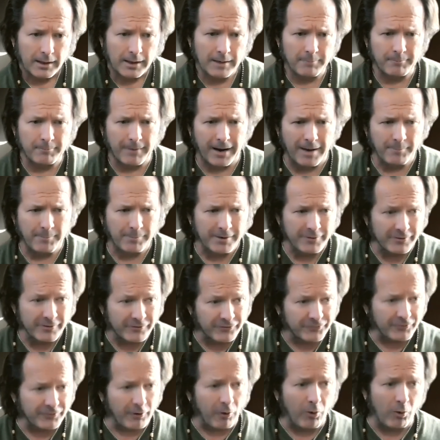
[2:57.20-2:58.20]
it might be the
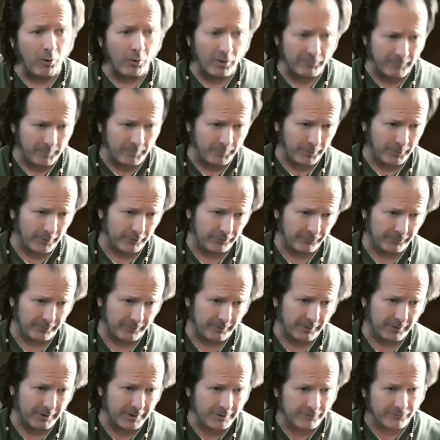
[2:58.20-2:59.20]
soul of the
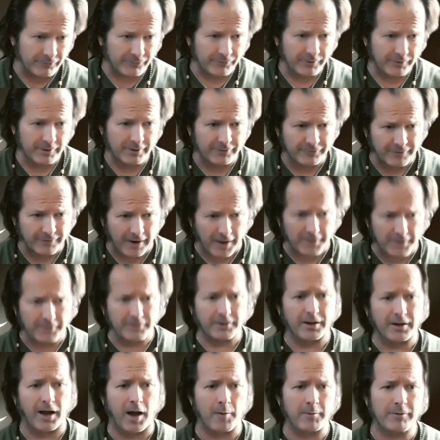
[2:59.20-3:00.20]
person. Hence, it is not
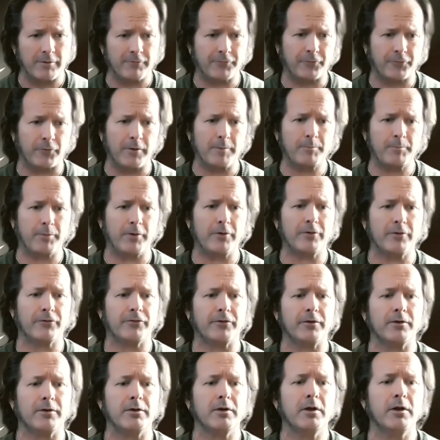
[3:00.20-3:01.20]
uncommon for a
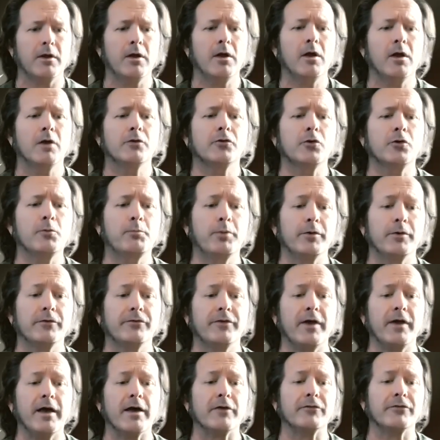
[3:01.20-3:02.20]
person to
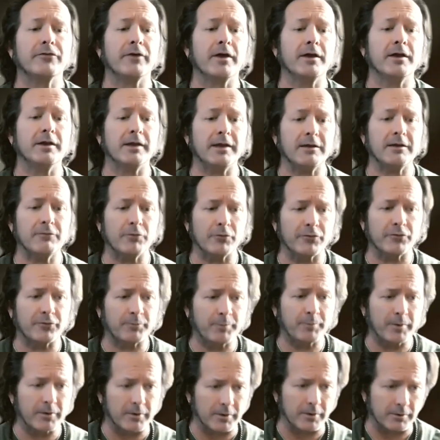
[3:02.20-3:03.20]
possess an evil
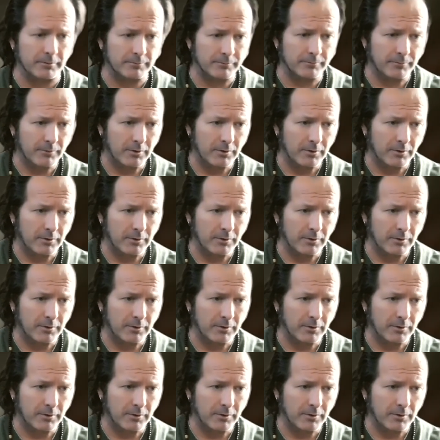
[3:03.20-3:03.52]
spirit.